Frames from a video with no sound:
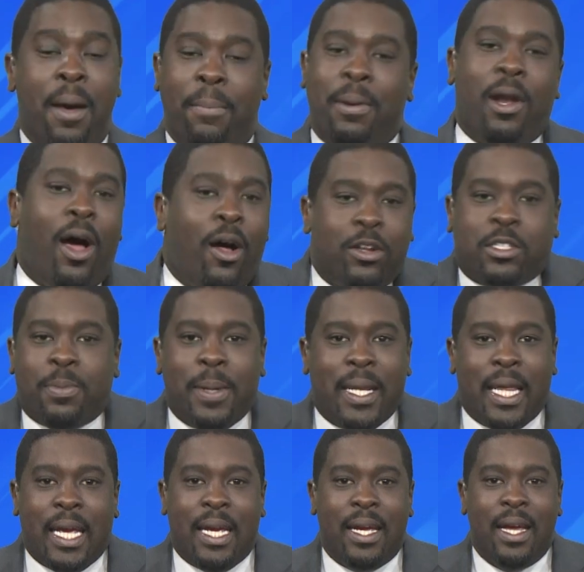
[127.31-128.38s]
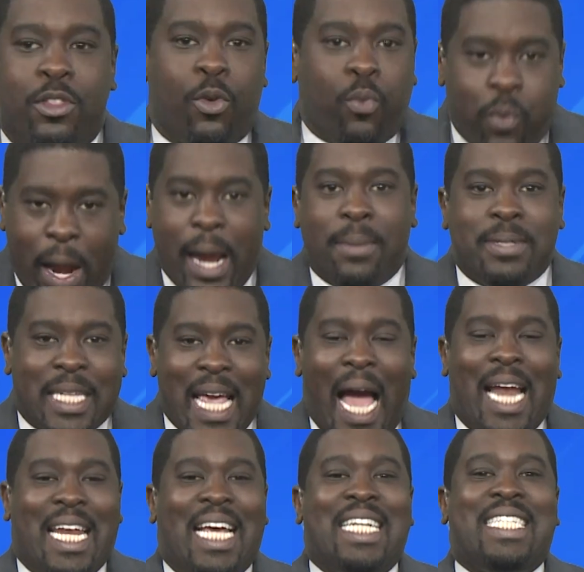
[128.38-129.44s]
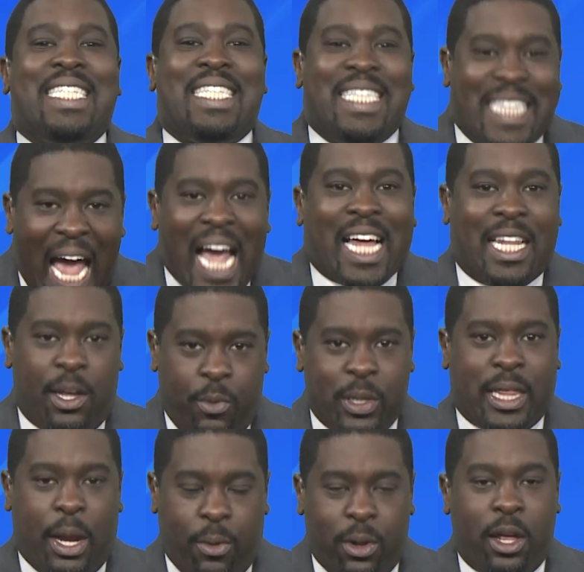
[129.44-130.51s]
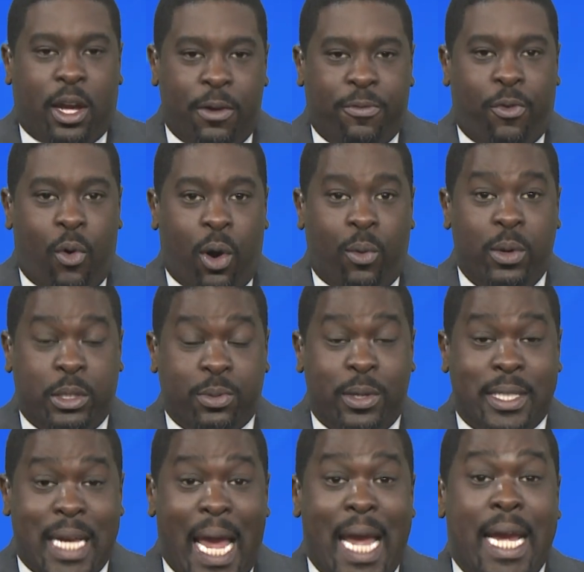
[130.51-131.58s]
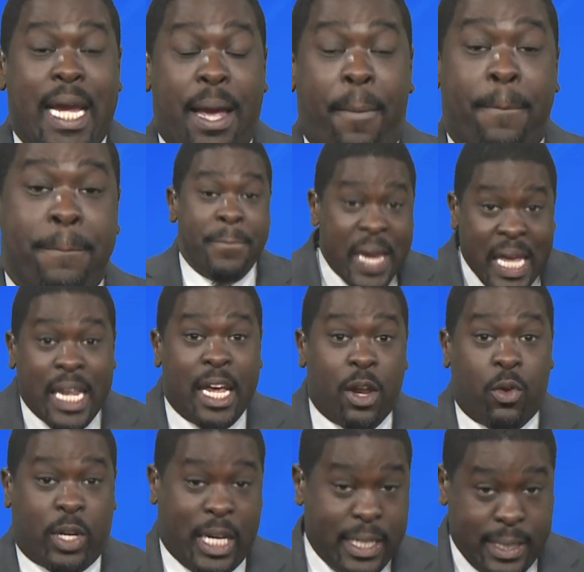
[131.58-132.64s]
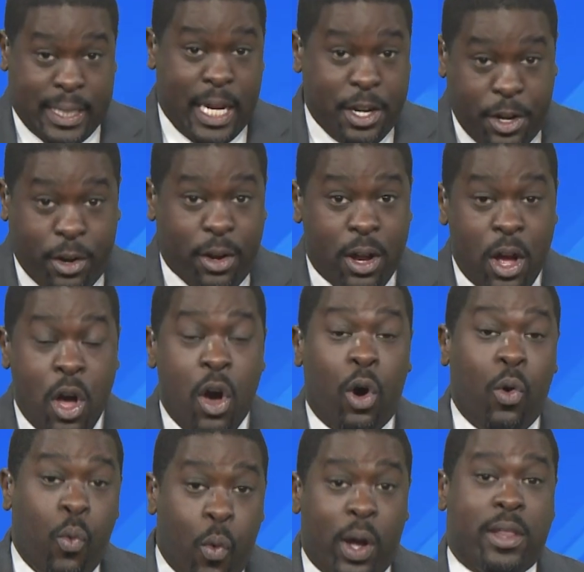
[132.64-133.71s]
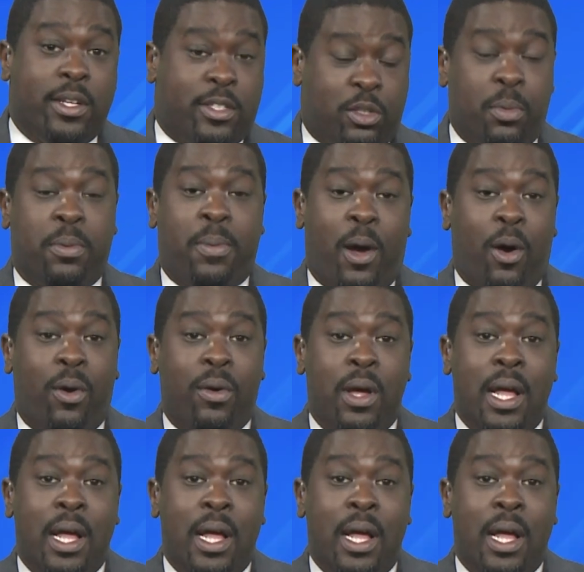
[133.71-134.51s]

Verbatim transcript: But ultimately, the Rams got exactly what they were looking for, which was an immediate contender who won the Super Bowl.